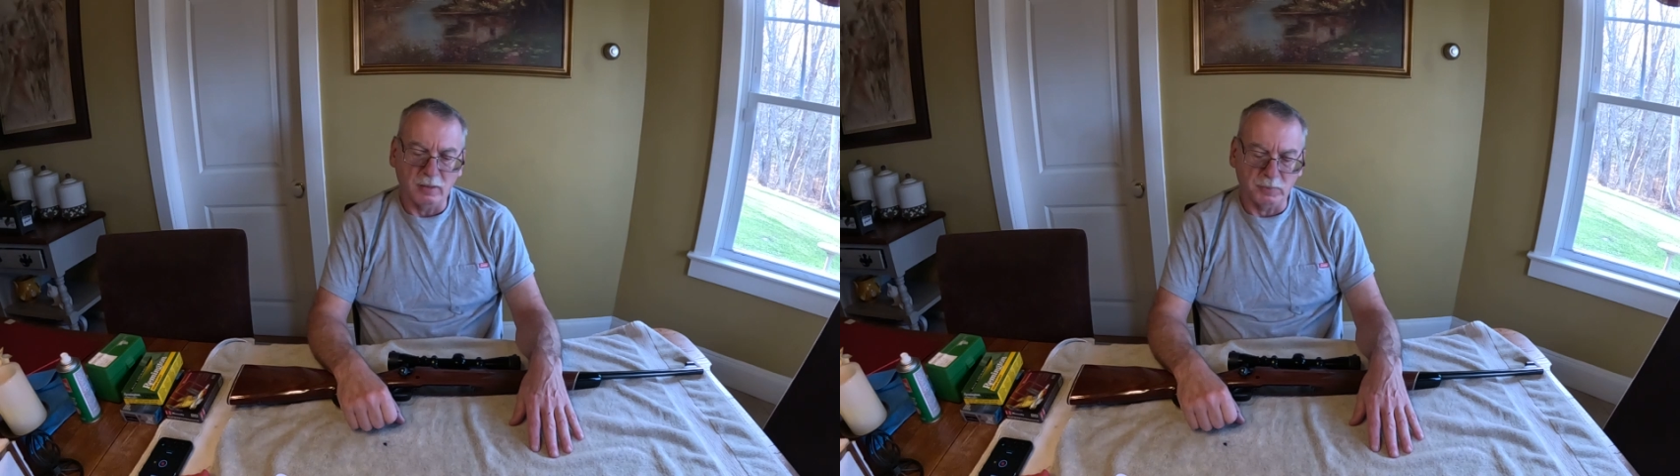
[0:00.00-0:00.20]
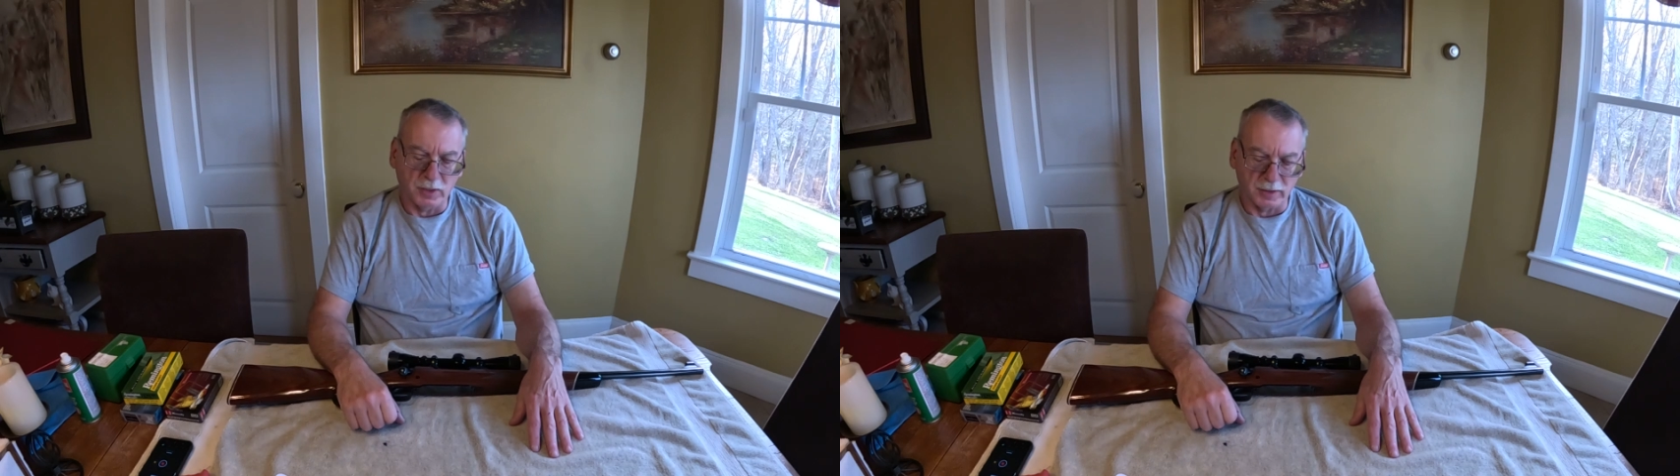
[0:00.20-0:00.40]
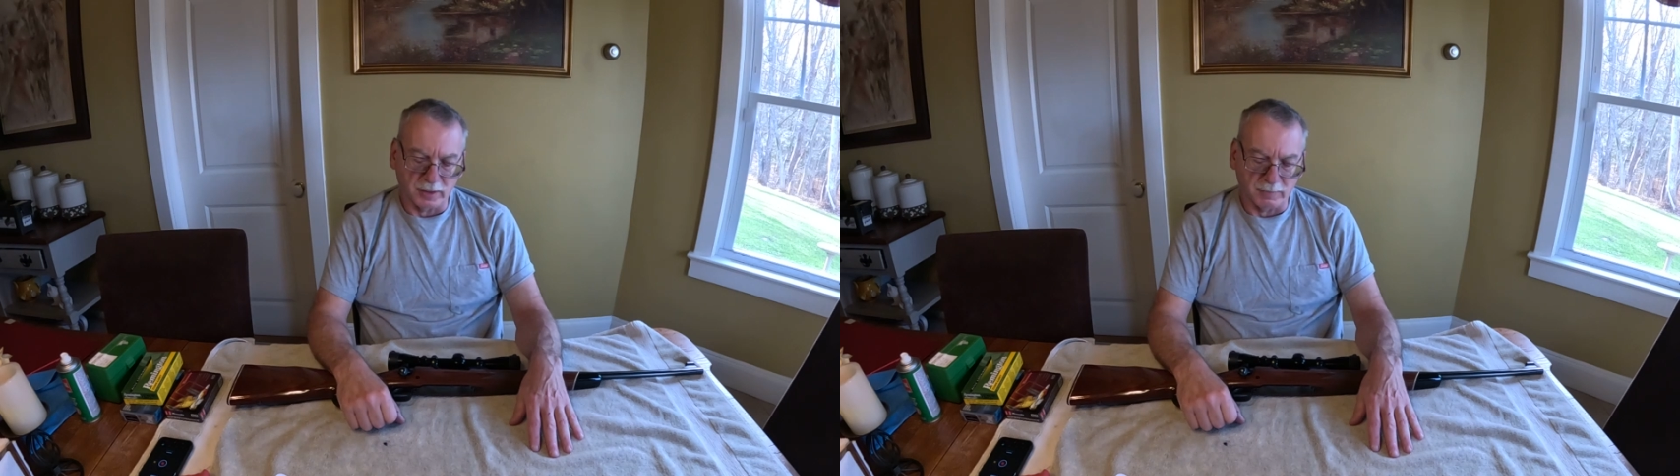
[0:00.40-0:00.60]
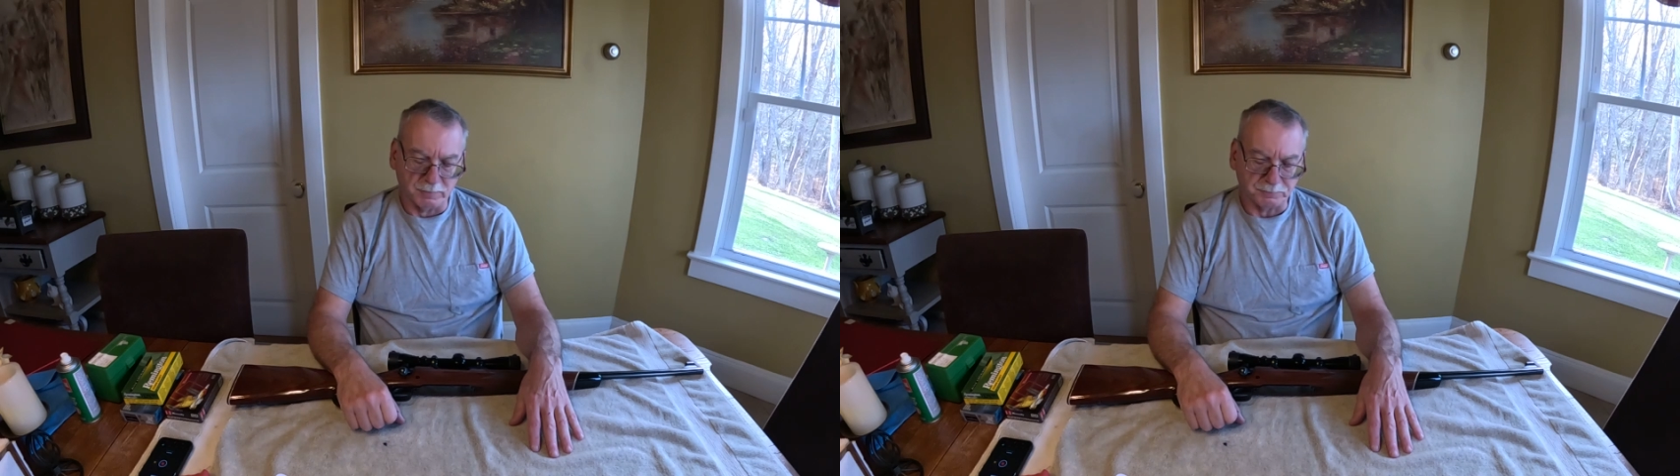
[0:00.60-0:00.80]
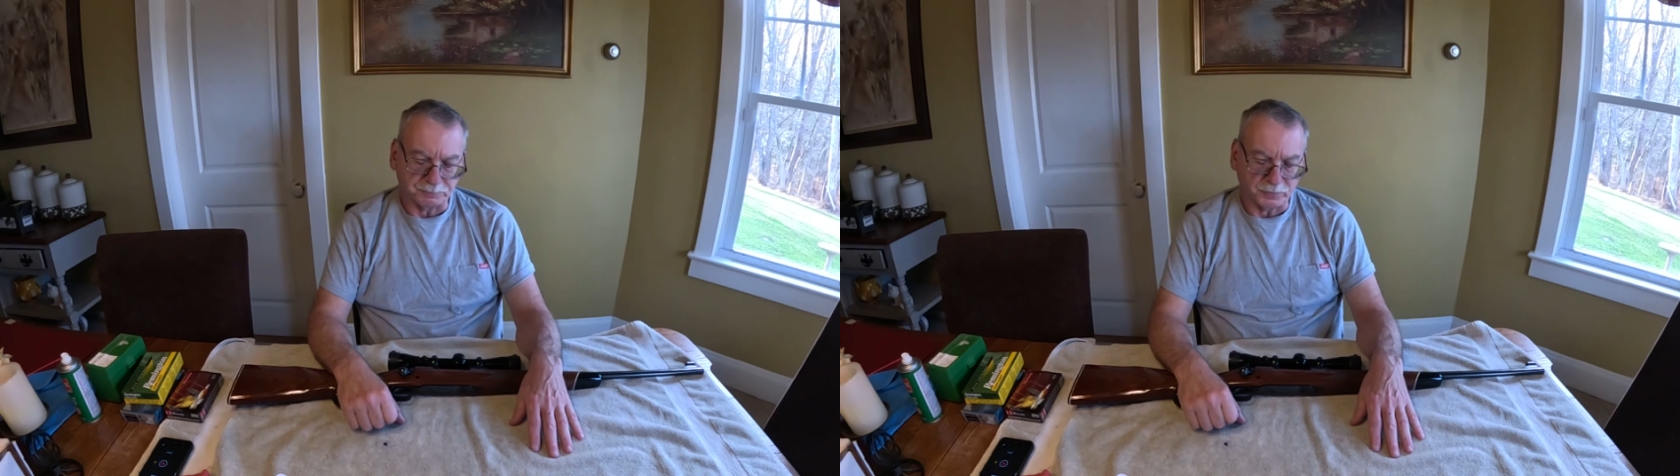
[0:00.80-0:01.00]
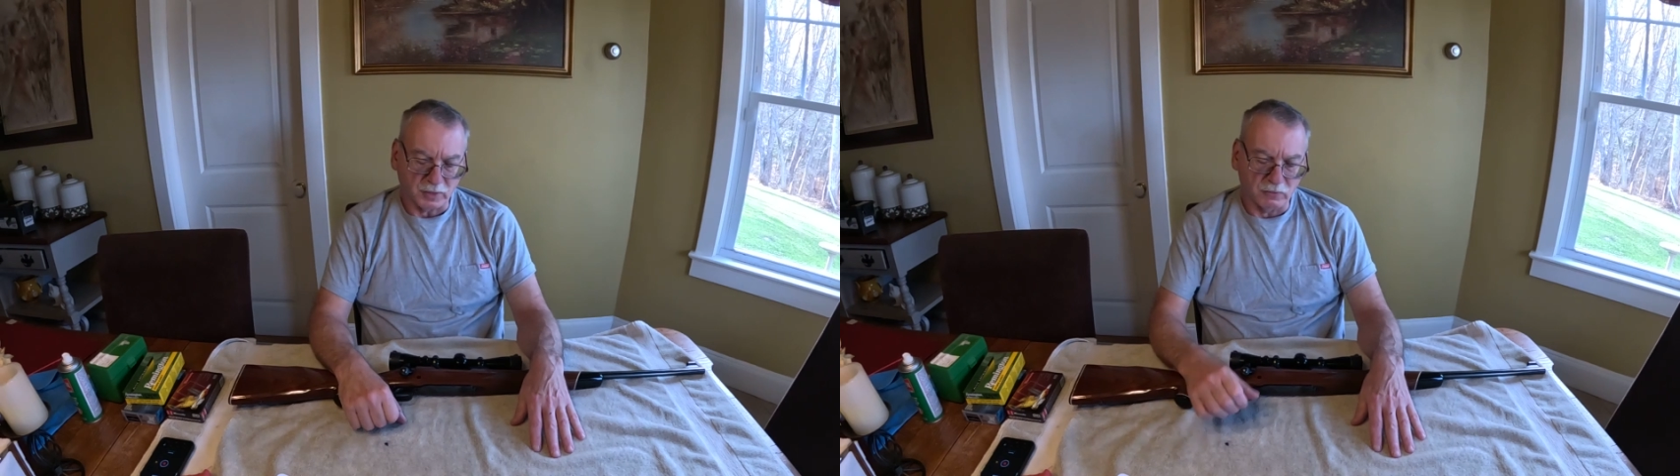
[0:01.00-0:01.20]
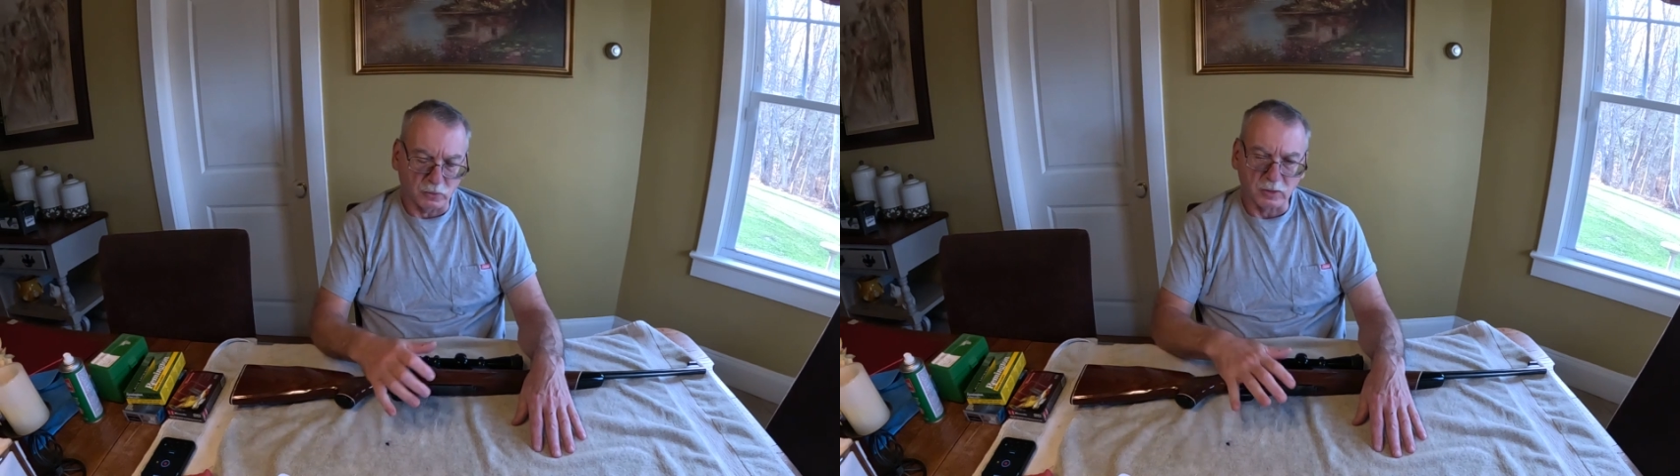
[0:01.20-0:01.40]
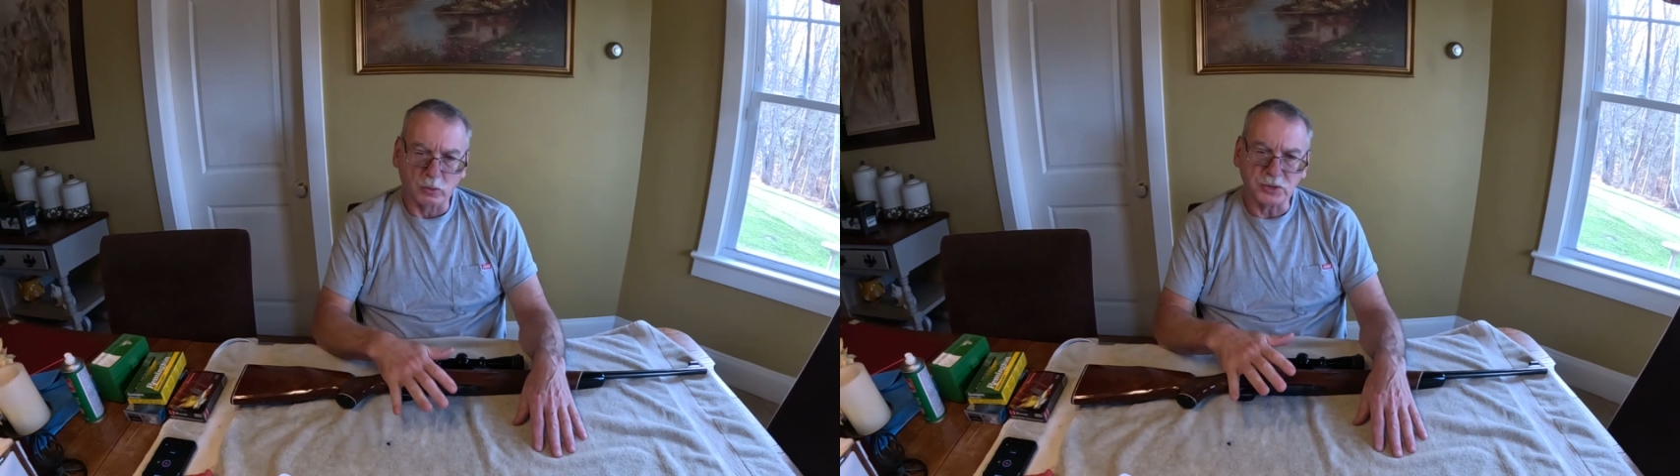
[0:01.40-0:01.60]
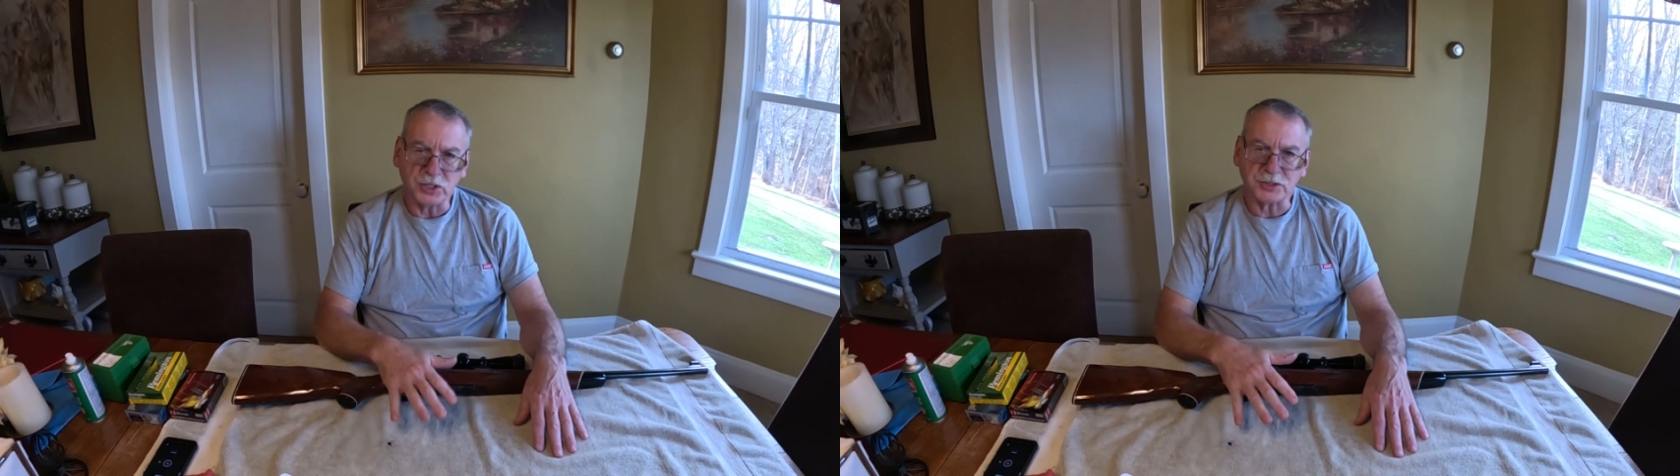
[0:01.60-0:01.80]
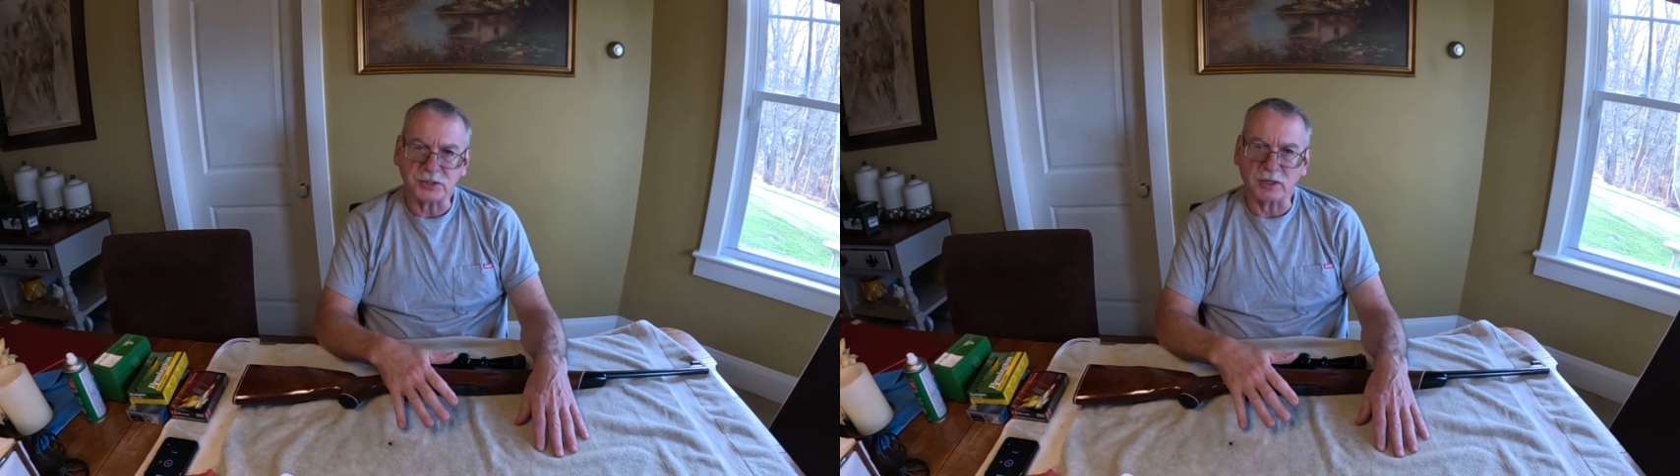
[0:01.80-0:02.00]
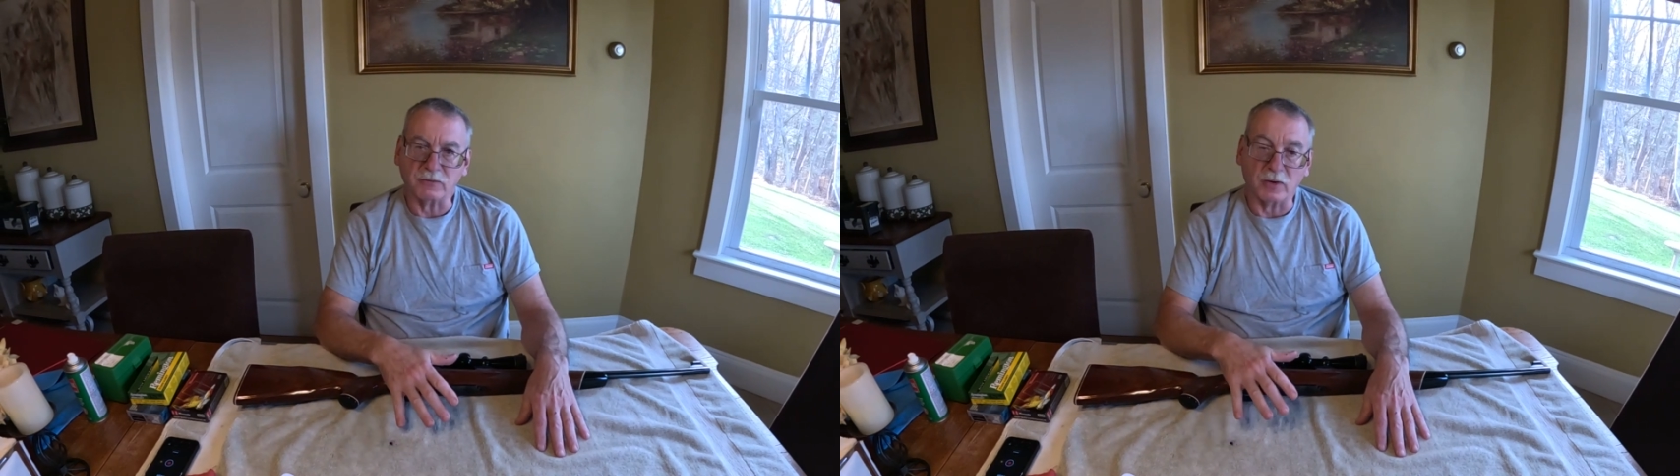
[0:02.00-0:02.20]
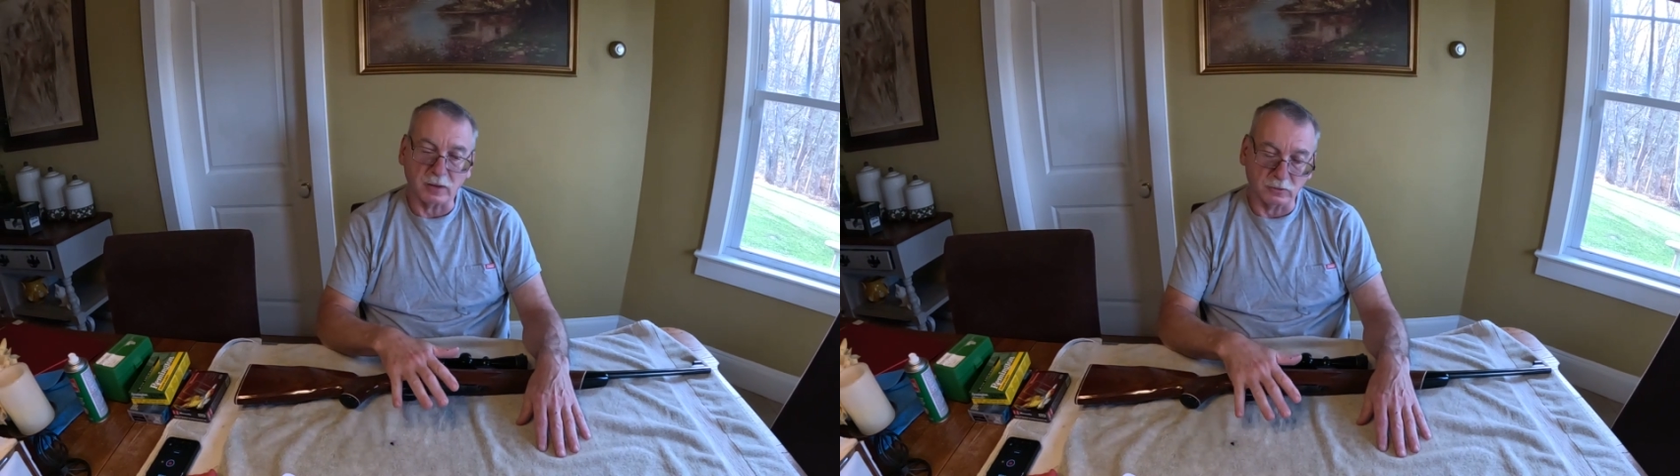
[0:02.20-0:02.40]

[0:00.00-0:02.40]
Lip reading: But of all the Winchesters I fired,